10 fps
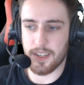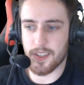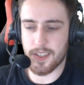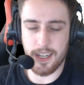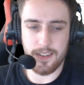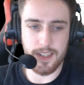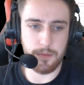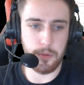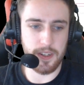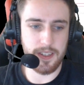He's just going to get tons
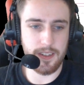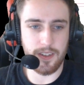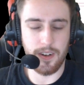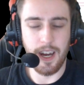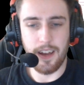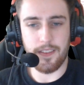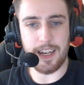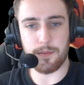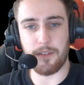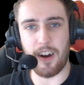of points. So
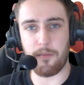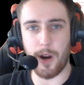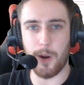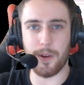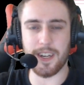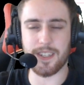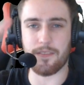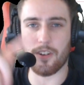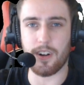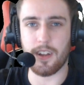that's my 5 power picks.
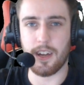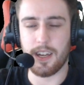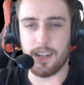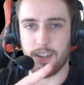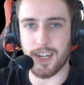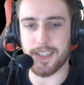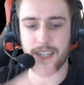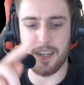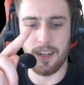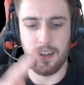I've got
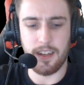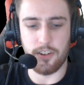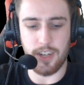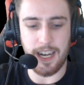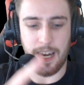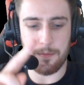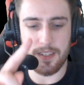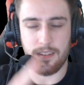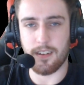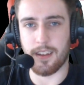Justin,
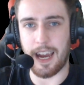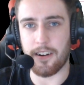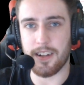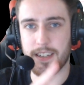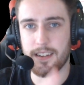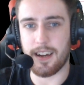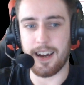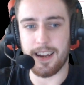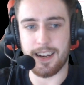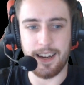JNAPS, Garrett,
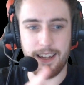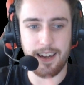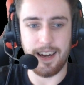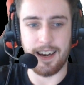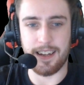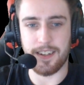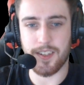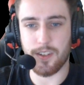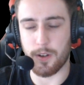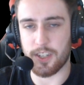iignite, and
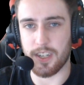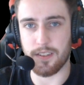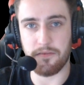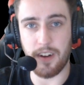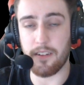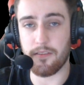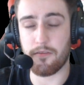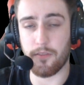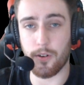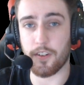Squishy. So
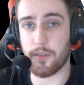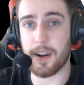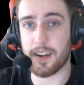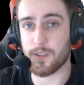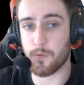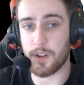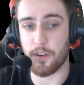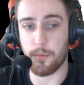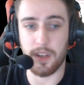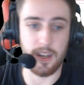4 North Americans, 1
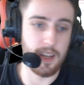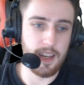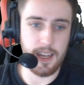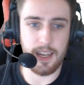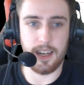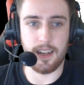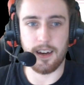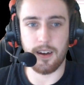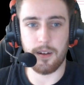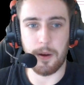European in
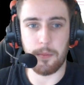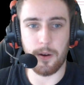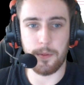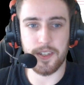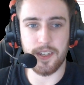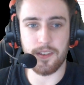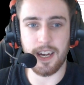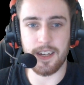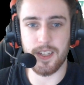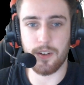my power picks. They're the
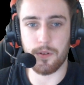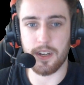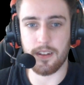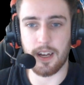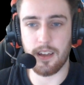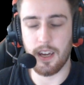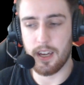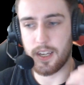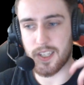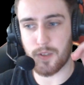guys that you want to
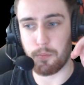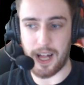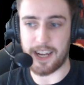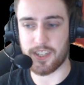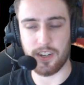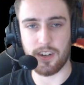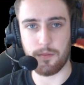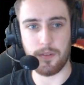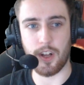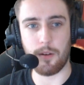splash
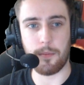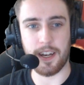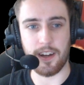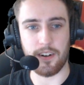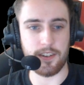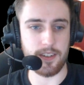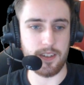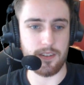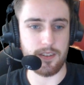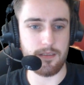a lot of money on, just
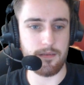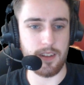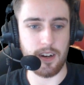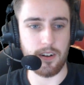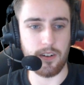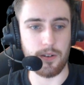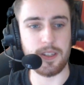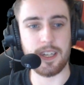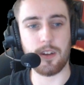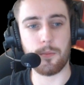because they're going
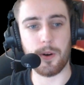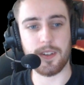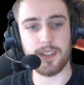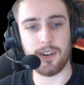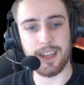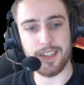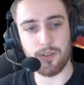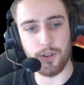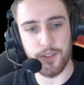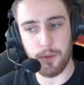to get you points. All right, let's
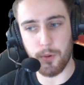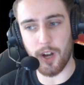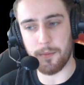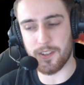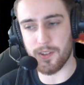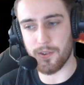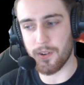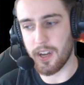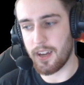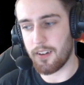scroll to the bottom and do
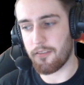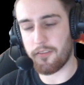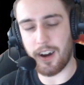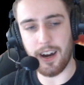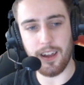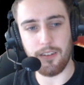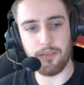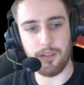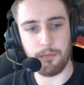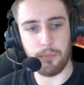
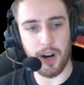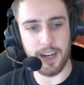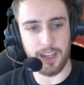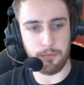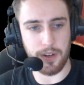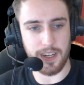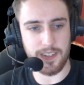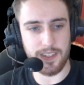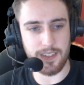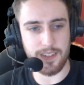5 bargain
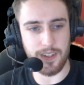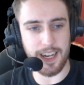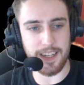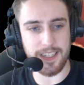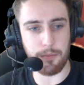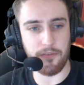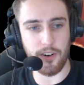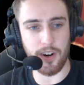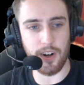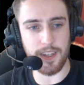picks. So like I said
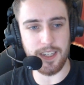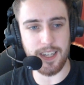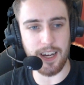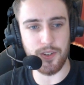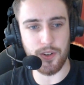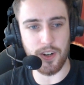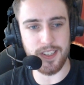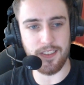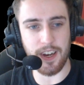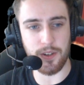before, all these guys who
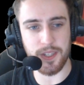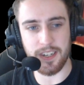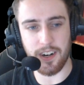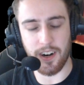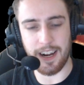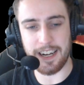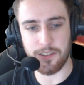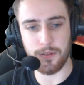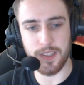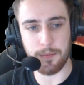cost 1,000 are
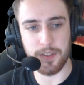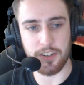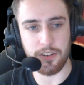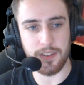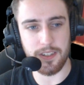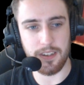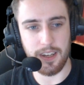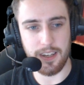actual substitutes.